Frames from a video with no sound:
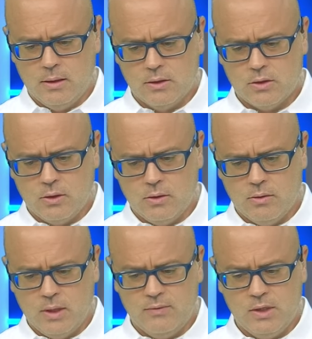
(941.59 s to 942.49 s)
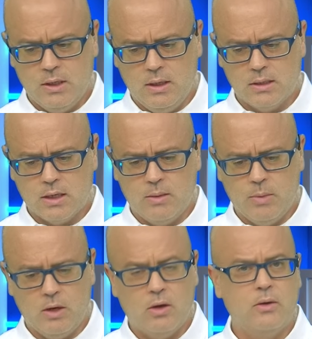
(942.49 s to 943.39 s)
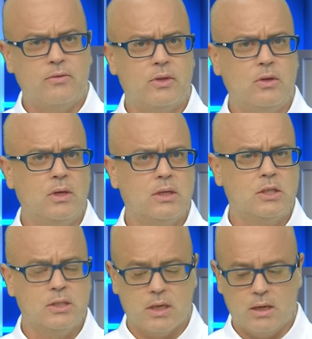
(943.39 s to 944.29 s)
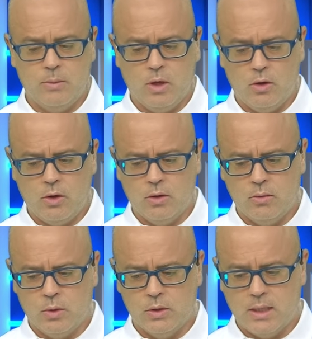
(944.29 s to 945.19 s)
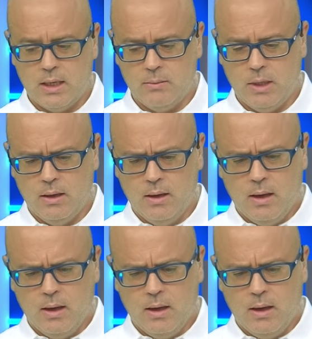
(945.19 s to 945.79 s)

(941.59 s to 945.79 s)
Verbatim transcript: So if she is going to be overdoing it, she's going to be her own worst enemy.